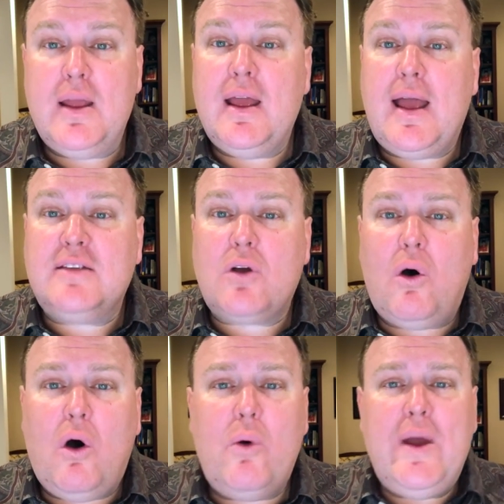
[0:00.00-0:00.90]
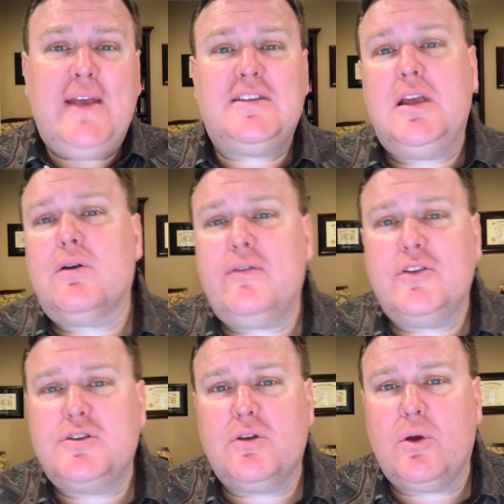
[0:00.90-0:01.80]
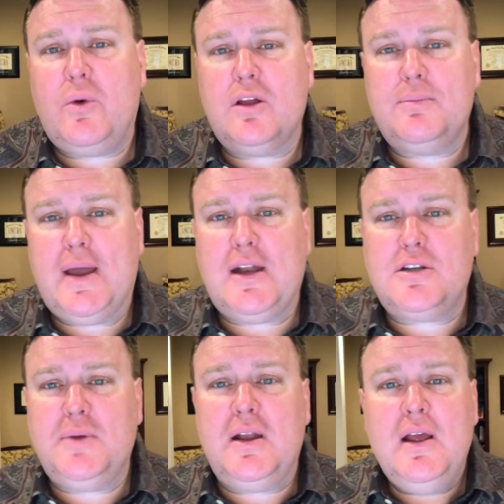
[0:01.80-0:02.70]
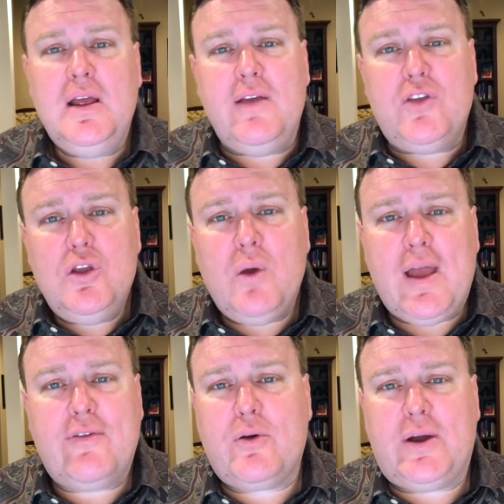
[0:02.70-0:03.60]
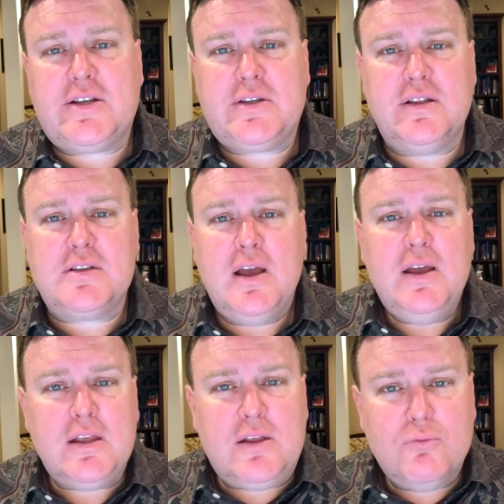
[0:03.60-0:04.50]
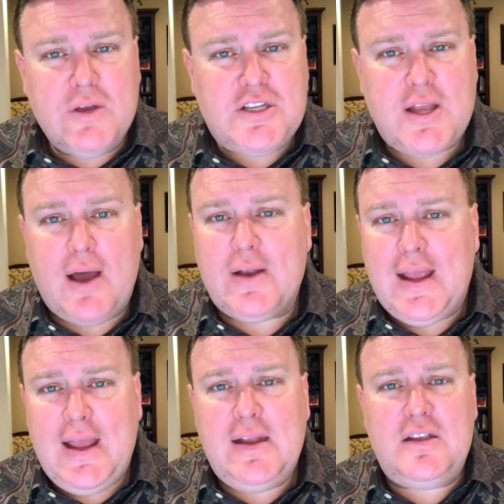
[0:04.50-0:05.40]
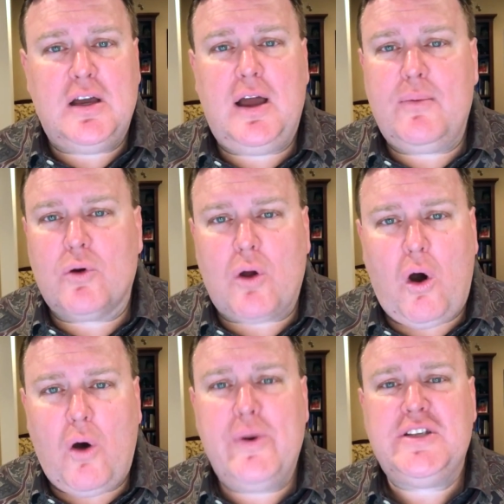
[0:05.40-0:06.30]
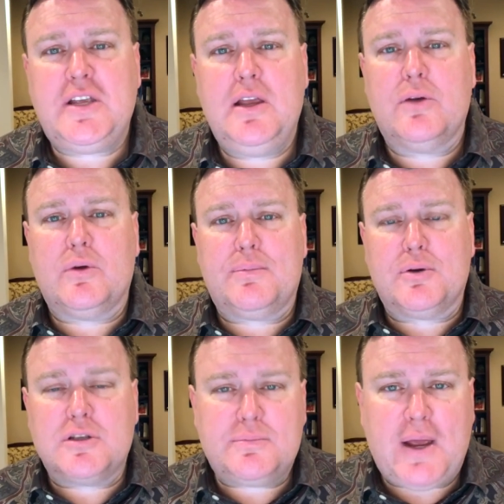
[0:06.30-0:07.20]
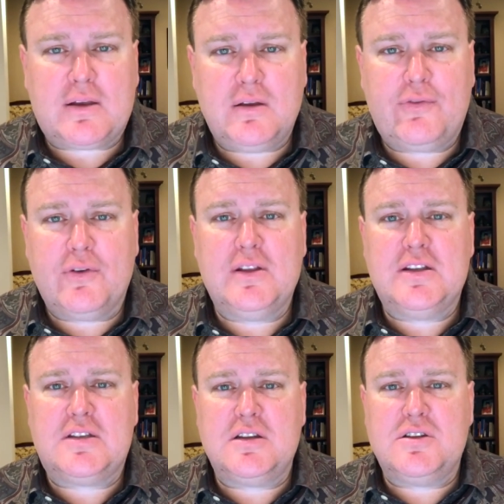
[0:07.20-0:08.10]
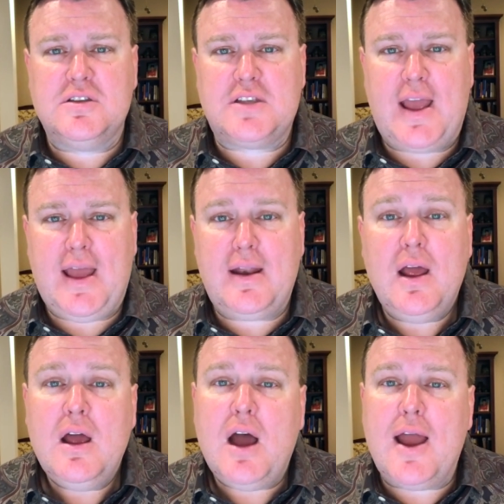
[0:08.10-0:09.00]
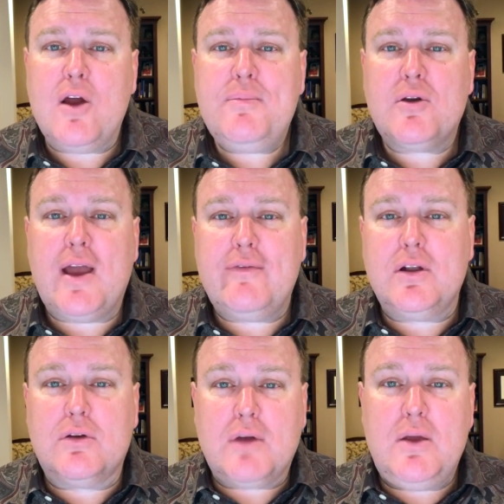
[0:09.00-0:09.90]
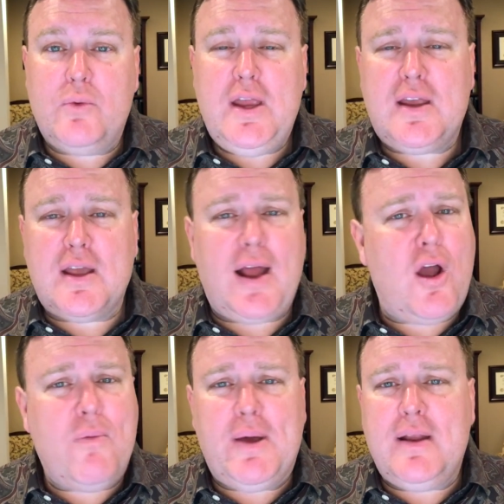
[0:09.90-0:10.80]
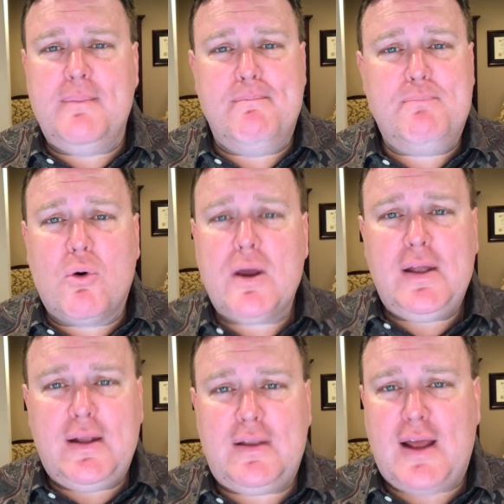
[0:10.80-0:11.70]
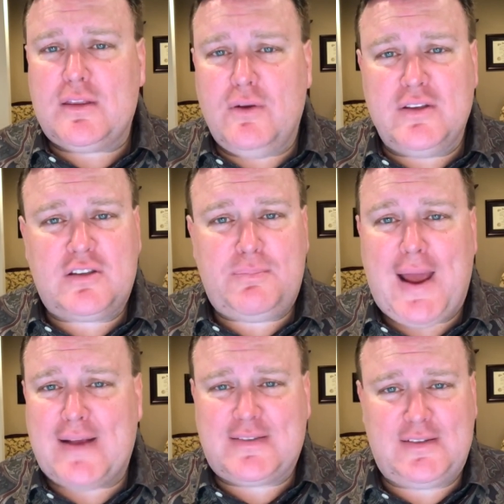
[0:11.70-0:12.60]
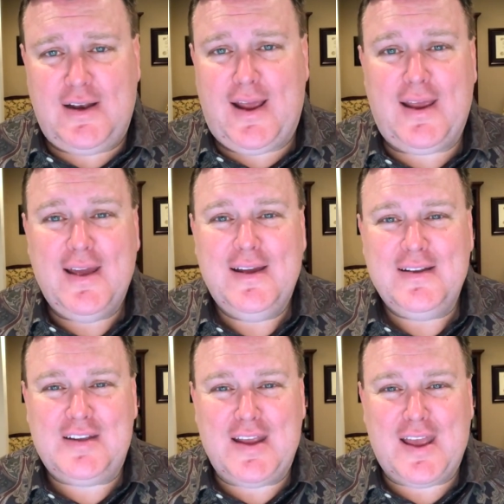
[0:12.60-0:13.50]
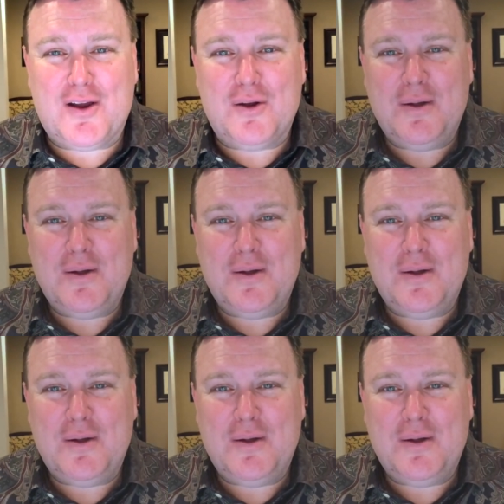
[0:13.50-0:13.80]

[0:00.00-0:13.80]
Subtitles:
As always, here at Visionary Wealth Management, if you have questions, reach out anytime. We're always here with perspective for the decisions ahead. I hope you're having a great week, and I hope I didn't bore you to death on SPACs today. Take care.